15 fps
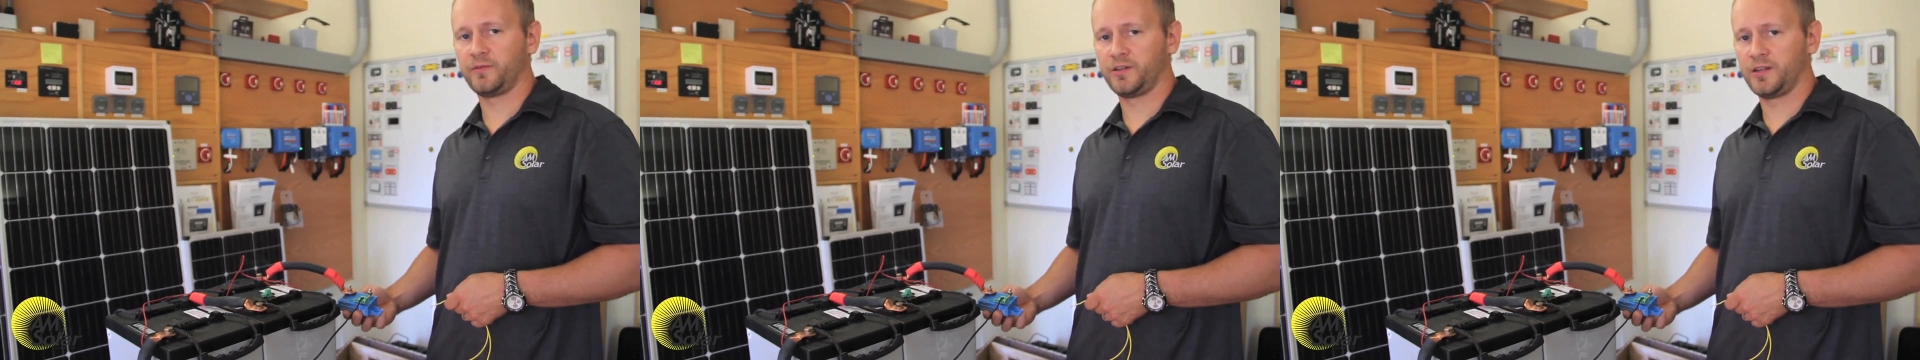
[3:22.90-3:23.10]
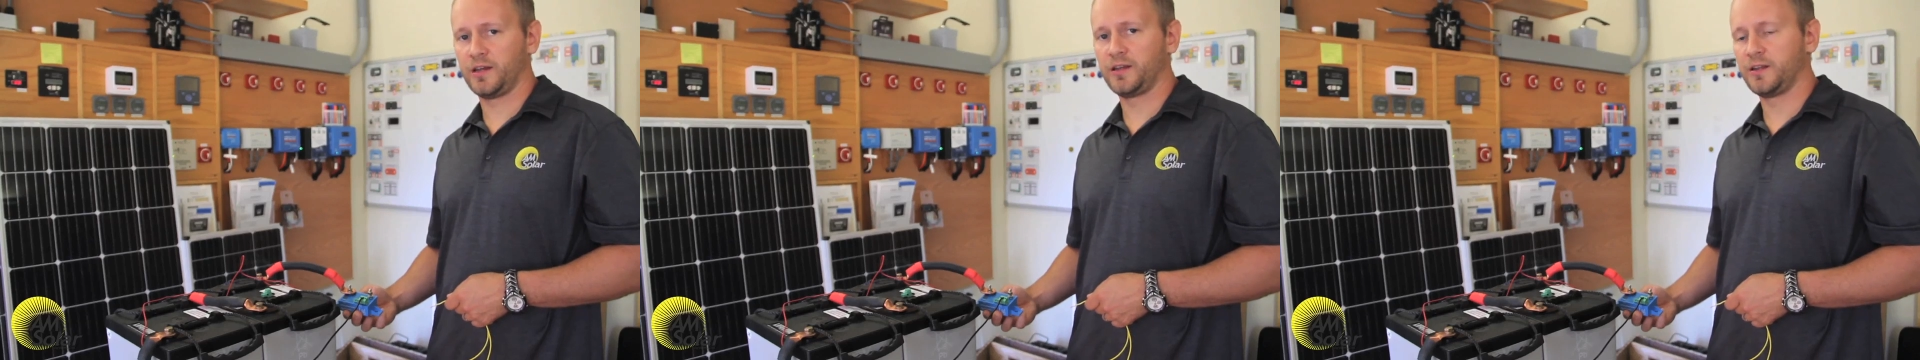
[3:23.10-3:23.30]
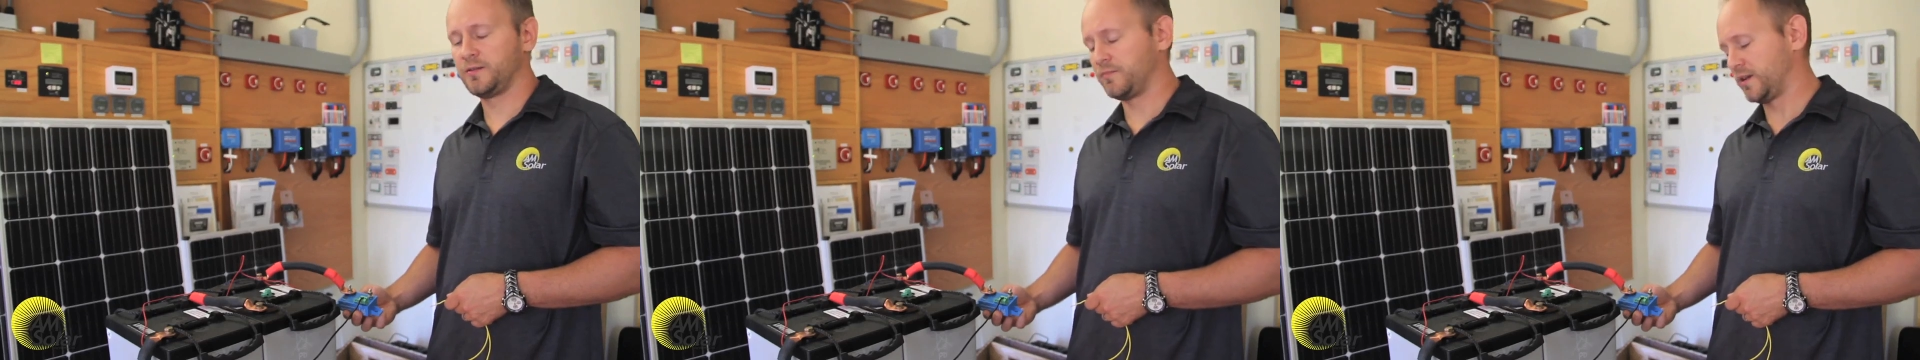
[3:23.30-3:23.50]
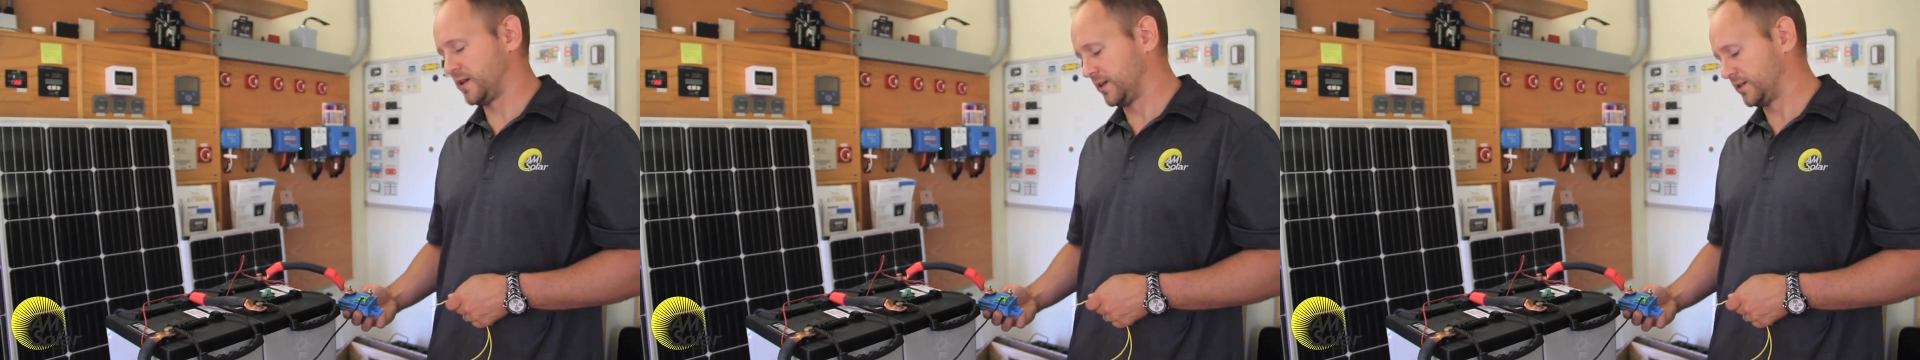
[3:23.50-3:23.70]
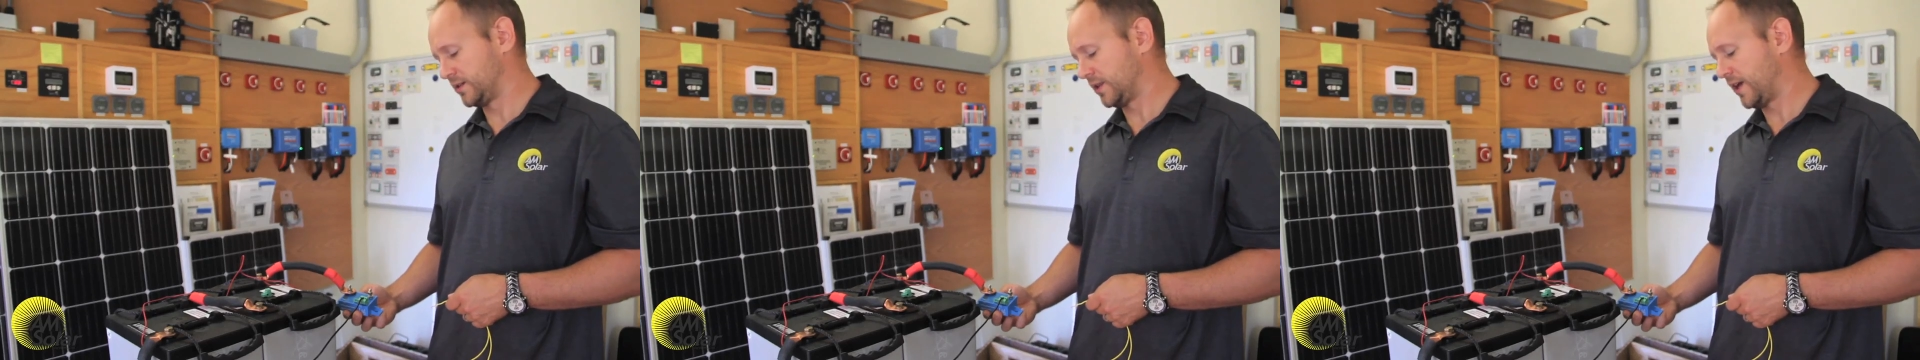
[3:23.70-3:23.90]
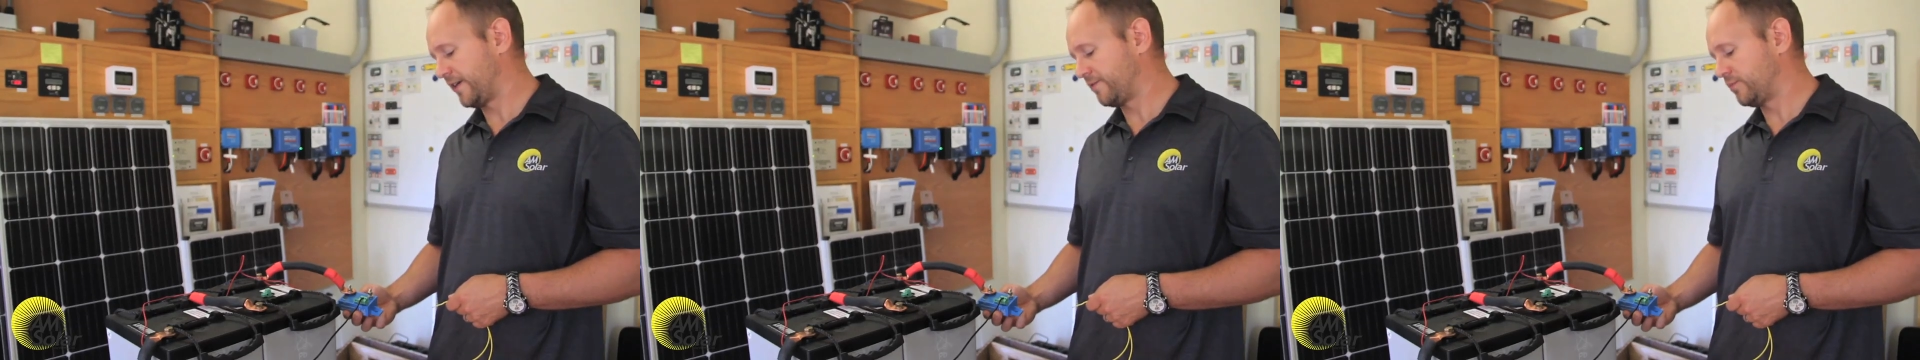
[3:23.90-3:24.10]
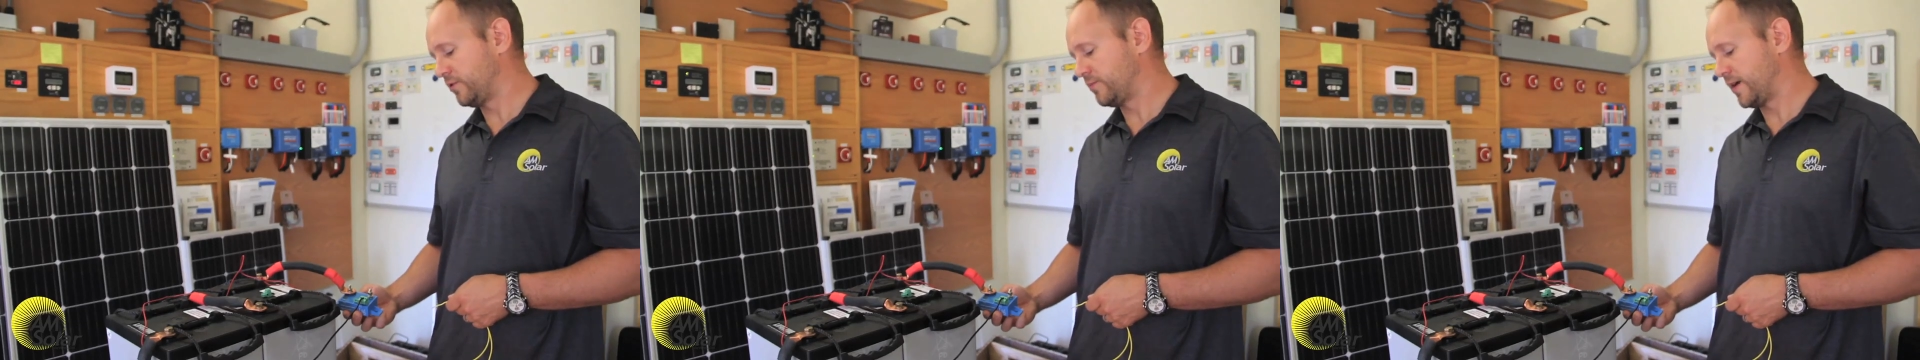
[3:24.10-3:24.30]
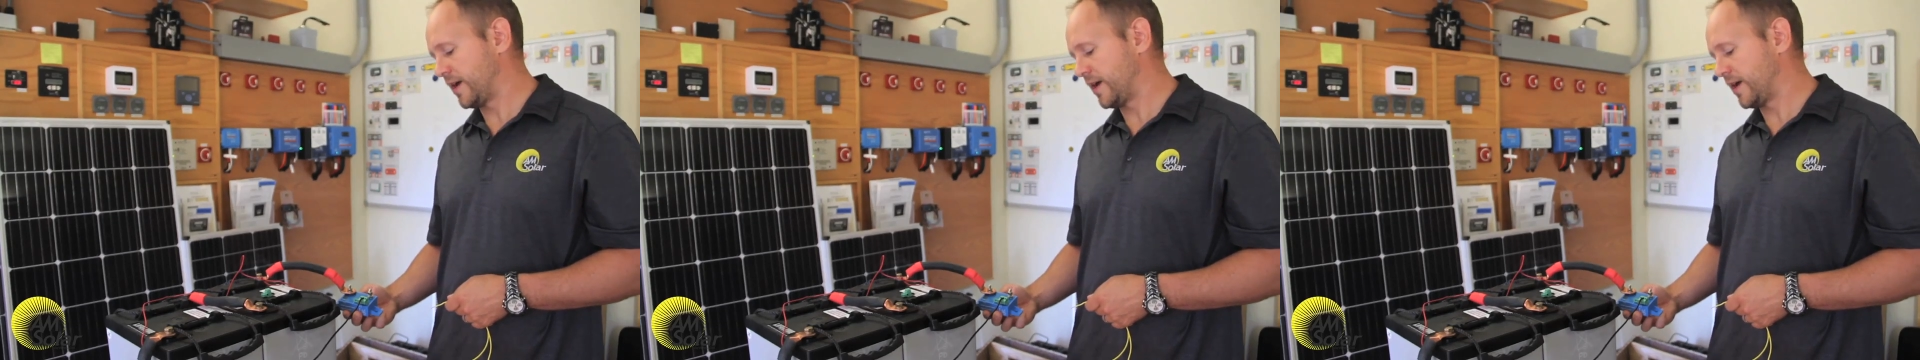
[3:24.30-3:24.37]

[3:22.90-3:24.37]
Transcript: of redundant because the LifeBlue